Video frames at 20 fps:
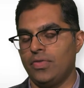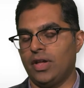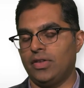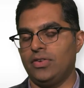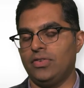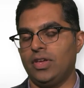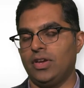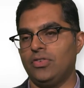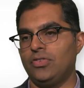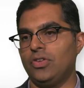that
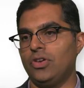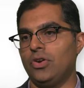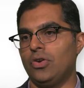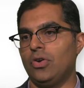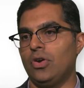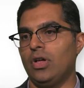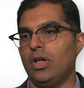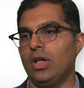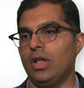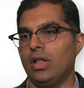sticks to
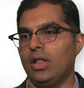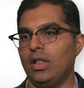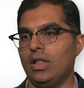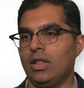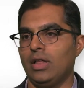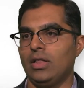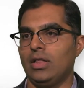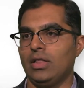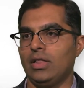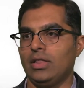your
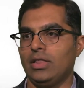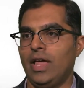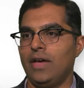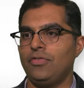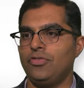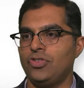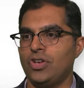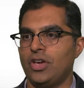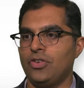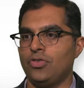
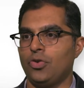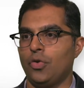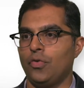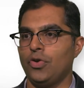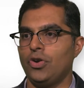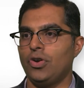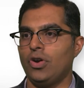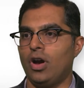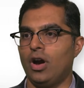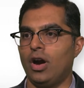left chest
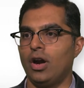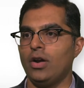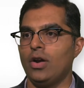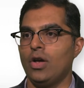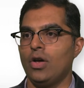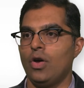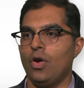over your heart